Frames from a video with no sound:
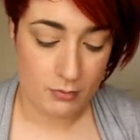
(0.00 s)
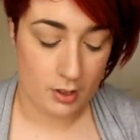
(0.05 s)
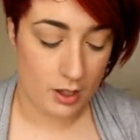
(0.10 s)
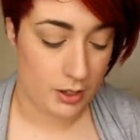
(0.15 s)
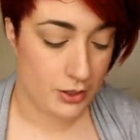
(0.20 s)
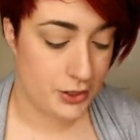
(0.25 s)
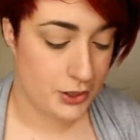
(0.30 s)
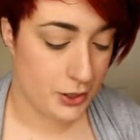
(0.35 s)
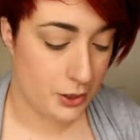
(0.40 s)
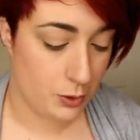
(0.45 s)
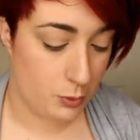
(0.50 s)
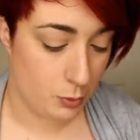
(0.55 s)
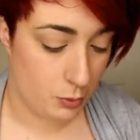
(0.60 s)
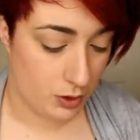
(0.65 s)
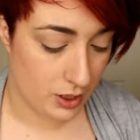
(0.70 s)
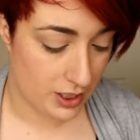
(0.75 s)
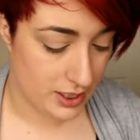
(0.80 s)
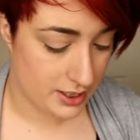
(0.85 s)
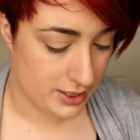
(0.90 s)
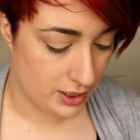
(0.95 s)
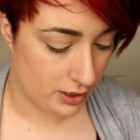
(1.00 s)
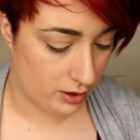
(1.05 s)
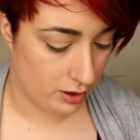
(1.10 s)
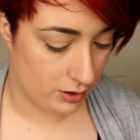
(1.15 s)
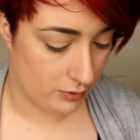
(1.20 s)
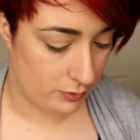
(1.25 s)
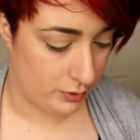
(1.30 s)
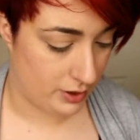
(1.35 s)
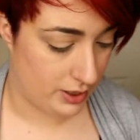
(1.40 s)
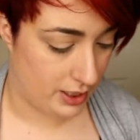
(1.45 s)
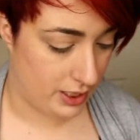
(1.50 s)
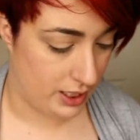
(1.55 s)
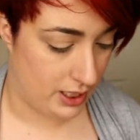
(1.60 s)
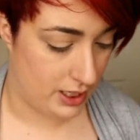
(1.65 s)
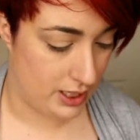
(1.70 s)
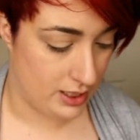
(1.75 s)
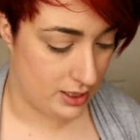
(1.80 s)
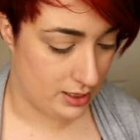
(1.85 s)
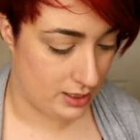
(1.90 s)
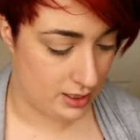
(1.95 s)
So what I start off with
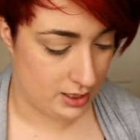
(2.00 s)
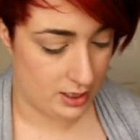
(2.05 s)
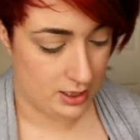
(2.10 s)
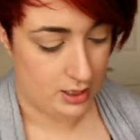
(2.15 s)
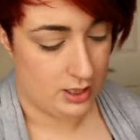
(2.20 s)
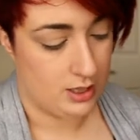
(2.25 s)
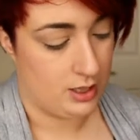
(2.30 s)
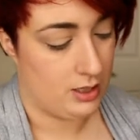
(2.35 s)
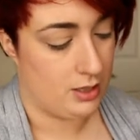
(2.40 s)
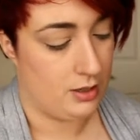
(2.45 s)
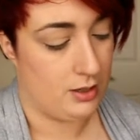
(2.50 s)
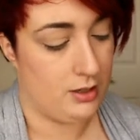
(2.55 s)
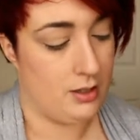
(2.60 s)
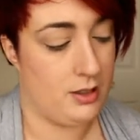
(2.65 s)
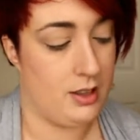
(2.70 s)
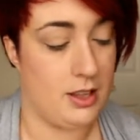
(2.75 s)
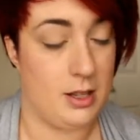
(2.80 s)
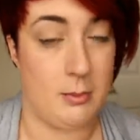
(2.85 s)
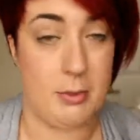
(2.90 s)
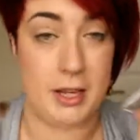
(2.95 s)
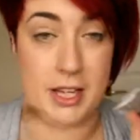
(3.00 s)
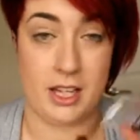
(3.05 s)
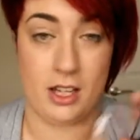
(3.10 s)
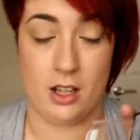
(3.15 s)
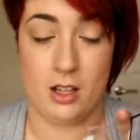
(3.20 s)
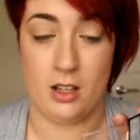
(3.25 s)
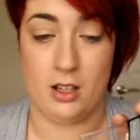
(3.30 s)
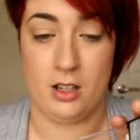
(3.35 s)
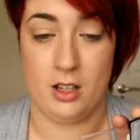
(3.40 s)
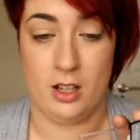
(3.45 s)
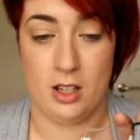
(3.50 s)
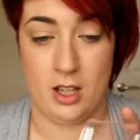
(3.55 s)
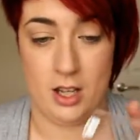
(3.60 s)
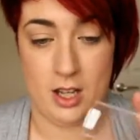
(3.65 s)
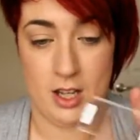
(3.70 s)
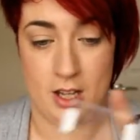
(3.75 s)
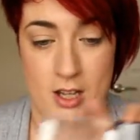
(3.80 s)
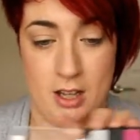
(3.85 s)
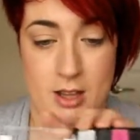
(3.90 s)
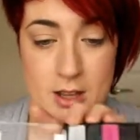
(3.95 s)
is the pink.
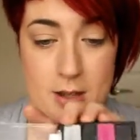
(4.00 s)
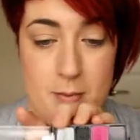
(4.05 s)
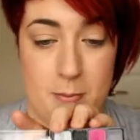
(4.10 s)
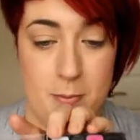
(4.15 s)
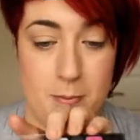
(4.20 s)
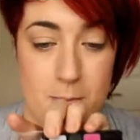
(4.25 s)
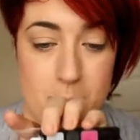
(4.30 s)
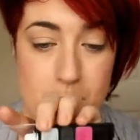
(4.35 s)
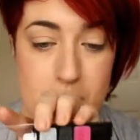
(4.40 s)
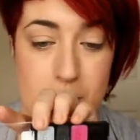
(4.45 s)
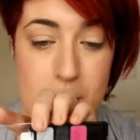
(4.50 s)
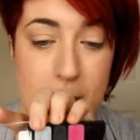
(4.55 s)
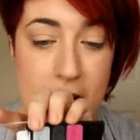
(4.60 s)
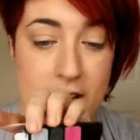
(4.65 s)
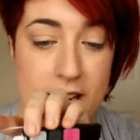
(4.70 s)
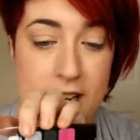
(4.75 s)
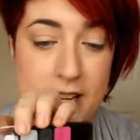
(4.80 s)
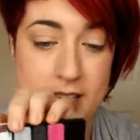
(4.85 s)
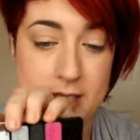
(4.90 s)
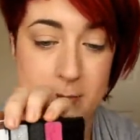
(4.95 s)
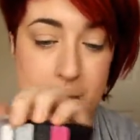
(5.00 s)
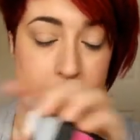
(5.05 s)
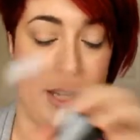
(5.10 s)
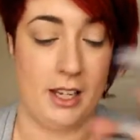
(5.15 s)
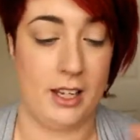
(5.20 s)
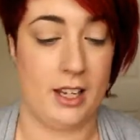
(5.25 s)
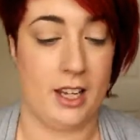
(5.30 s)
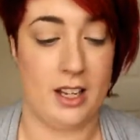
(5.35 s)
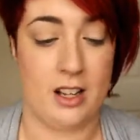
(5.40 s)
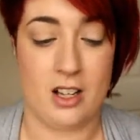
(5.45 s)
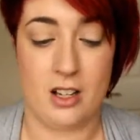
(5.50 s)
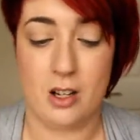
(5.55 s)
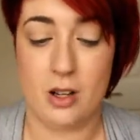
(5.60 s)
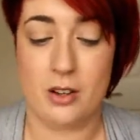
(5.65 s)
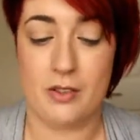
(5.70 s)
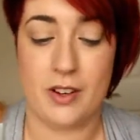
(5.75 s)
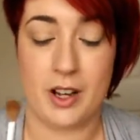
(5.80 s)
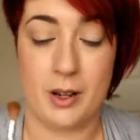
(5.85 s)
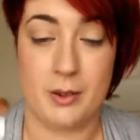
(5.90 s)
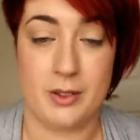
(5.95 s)
The badass pink. I
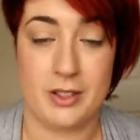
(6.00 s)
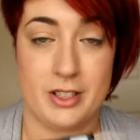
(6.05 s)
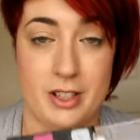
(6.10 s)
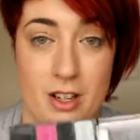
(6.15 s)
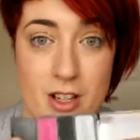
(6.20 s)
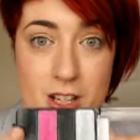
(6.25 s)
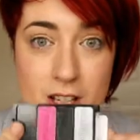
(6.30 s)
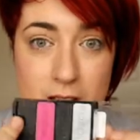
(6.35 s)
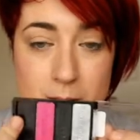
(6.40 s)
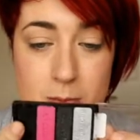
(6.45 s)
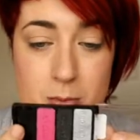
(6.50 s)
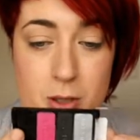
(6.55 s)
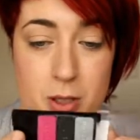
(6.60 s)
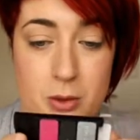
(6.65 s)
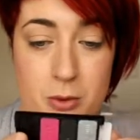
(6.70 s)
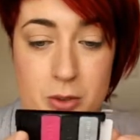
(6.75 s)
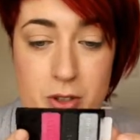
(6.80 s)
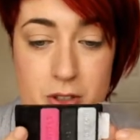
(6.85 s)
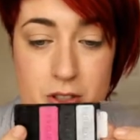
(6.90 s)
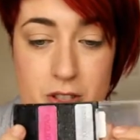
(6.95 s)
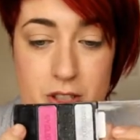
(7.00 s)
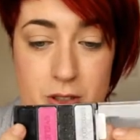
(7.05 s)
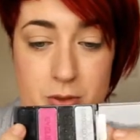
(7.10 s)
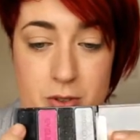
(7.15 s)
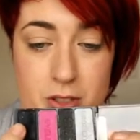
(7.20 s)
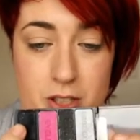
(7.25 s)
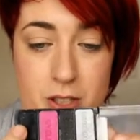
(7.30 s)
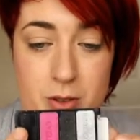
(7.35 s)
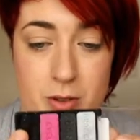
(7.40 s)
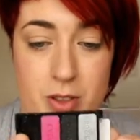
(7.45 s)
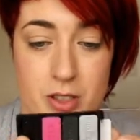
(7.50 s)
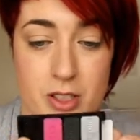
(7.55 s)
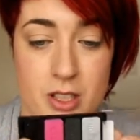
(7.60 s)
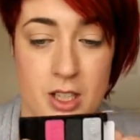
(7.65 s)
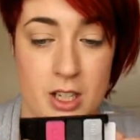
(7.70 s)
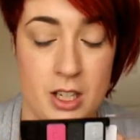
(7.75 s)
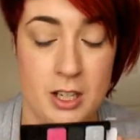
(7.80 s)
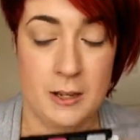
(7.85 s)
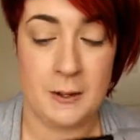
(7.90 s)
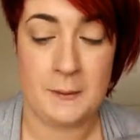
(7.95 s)
love how it's got like a blue undertone to it.
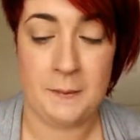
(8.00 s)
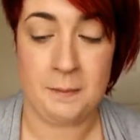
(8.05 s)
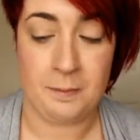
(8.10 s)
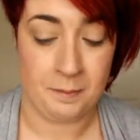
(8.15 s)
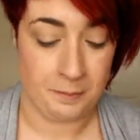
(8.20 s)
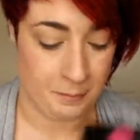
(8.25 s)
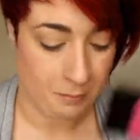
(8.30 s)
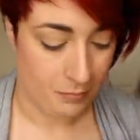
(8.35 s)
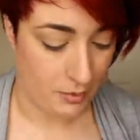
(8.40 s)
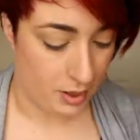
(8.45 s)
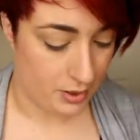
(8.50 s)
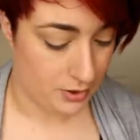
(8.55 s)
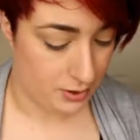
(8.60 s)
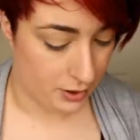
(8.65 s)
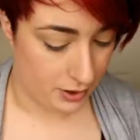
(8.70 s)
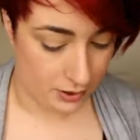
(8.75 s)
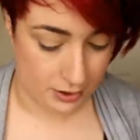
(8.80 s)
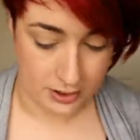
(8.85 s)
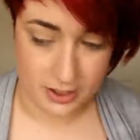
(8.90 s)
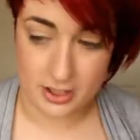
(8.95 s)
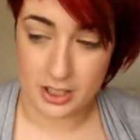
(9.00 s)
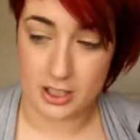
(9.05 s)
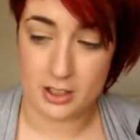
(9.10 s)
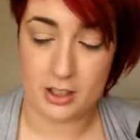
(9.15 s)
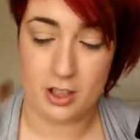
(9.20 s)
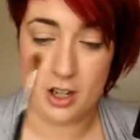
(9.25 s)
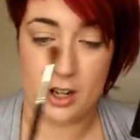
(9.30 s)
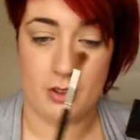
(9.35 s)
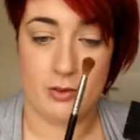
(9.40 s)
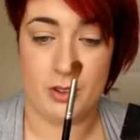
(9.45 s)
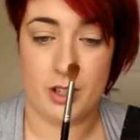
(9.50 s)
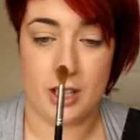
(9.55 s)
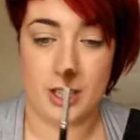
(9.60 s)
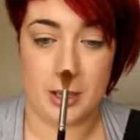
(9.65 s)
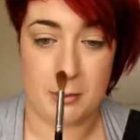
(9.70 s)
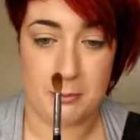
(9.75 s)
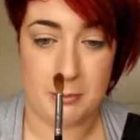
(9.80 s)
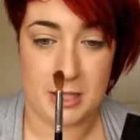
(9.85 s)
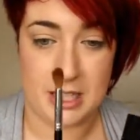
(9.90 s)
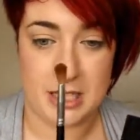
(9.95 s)
So I'm going to start that off with like a
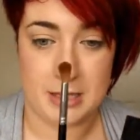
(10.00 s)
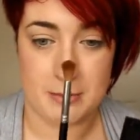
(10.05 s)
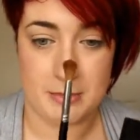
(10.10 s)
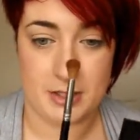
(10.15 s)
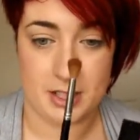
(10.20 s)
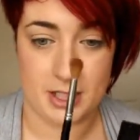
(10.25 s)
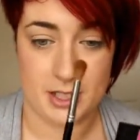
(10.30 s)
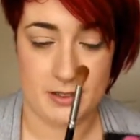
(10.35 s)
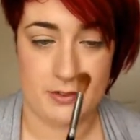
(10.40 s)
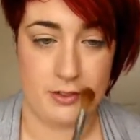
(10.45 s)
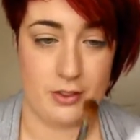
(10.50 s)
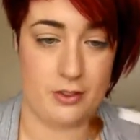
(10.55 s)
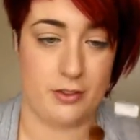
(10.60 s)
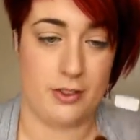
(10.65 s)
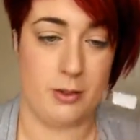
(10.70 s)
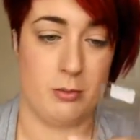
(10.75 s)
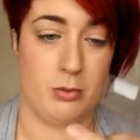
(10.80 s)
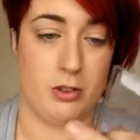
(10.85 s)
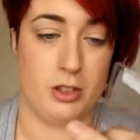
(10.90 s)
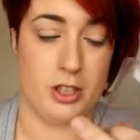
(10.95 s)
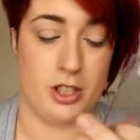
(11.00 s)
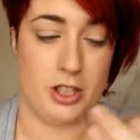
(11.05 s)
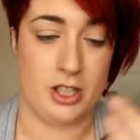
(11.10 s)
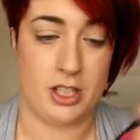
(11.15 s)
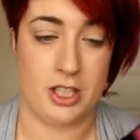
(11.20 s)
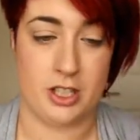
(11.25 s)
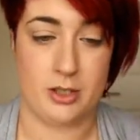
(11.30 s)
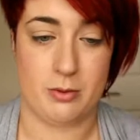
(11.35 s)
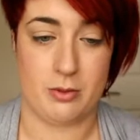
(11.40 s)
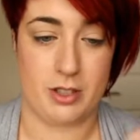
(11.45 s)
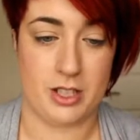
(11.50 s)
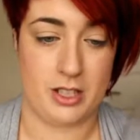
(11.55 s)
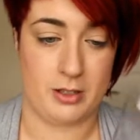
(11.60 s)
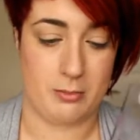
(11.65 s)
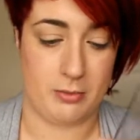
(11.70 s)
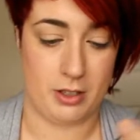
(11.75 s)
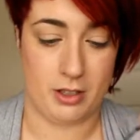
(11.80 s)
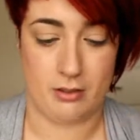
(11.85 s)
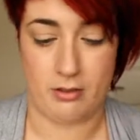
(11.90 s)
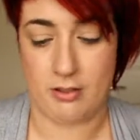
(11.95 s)
medium-sized fluffy brush. This one is
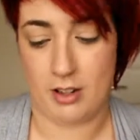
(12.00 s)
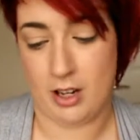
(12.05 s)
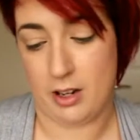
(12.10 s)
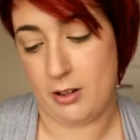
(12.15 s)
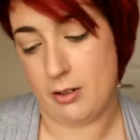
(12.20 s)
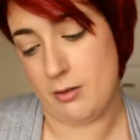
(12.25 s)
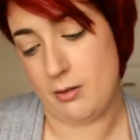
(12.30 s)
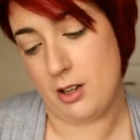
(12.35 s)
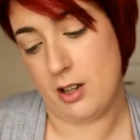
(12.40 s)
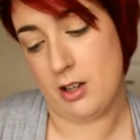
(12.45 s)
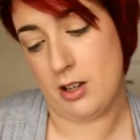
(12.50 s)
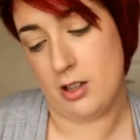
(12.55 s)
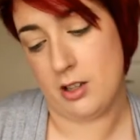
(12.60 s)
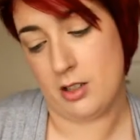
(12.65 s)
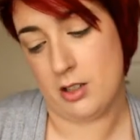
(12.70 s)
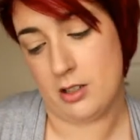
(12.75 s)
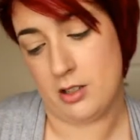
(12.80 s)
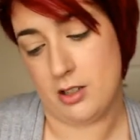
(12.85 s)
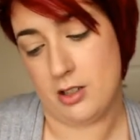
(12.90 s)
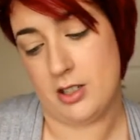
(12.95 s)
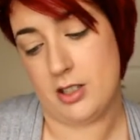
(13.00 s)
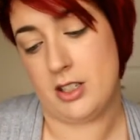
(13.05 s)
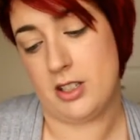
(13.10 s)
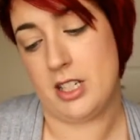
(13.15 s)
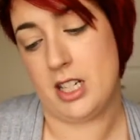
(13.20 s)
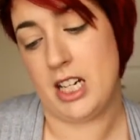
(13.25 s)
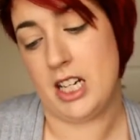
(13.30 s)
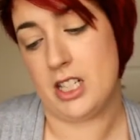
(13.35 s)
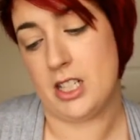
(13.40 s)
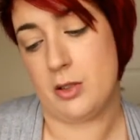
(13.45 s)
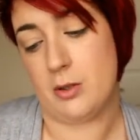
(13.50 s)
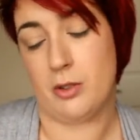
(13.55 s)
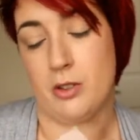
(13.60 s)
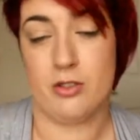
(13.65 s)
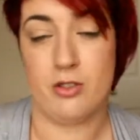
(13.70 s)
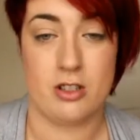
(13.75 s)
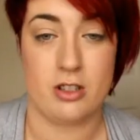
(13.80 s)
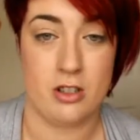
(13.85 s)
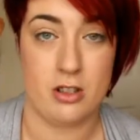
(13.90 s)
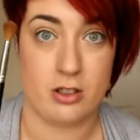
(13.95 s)
my Crown
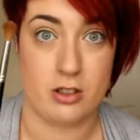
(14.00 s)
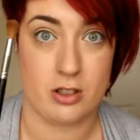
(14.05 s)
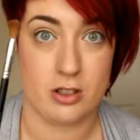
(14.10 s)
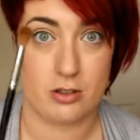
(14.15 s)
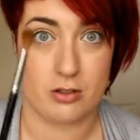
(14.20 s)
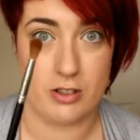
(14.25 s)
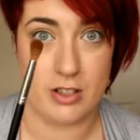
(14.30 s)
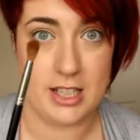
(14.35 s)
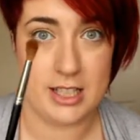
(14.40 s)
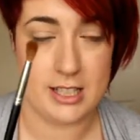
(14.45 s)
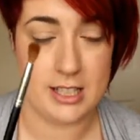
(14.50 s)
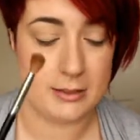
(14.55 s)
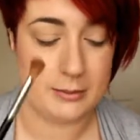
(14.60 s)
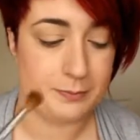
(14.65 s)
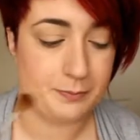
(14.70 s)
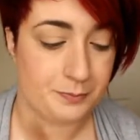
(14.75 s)
C200 Deluxe Crease.